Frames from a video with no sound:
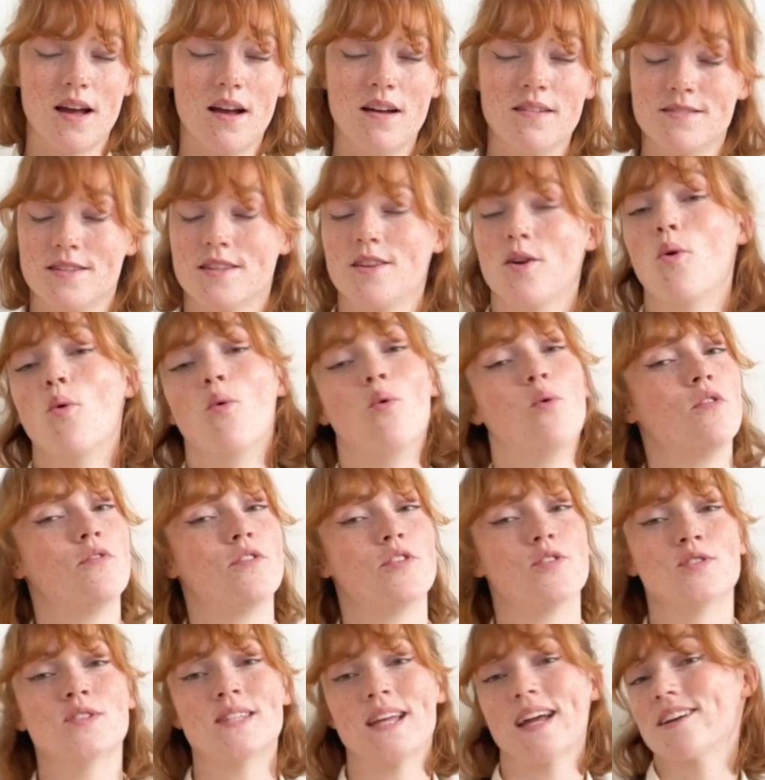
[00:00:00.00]
answer all of
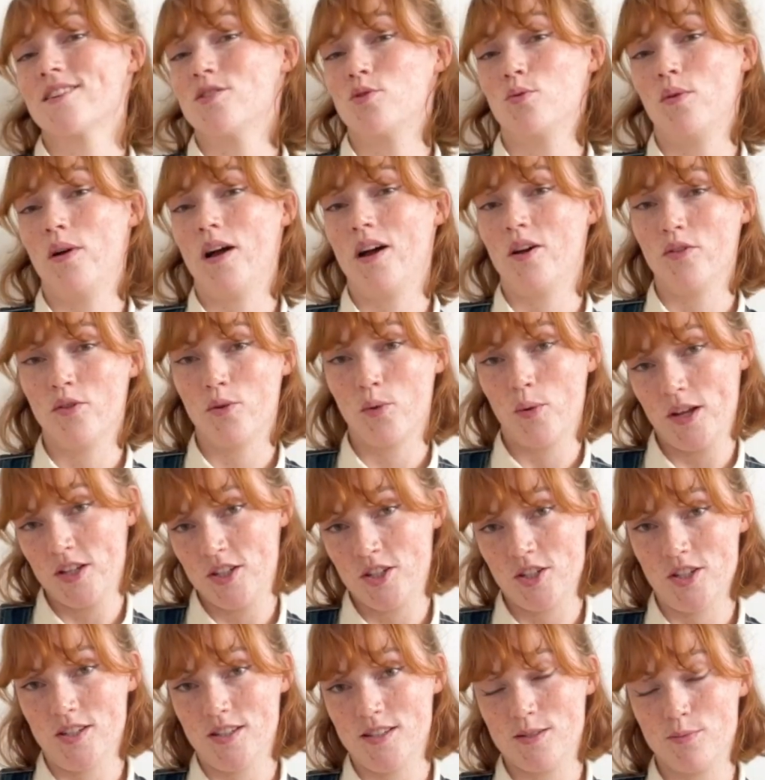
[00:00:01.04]
your sexual health
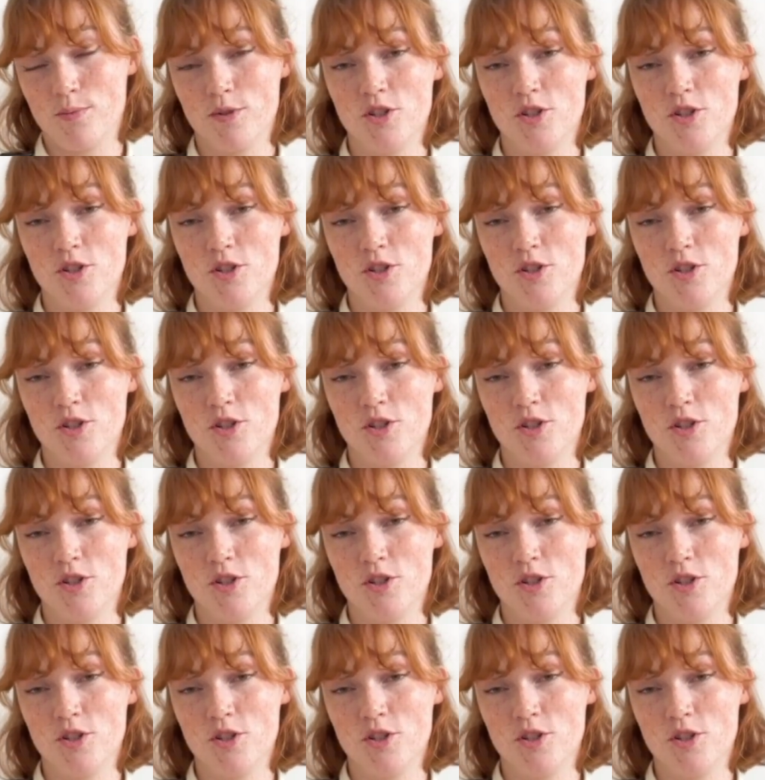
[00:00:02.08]
questions,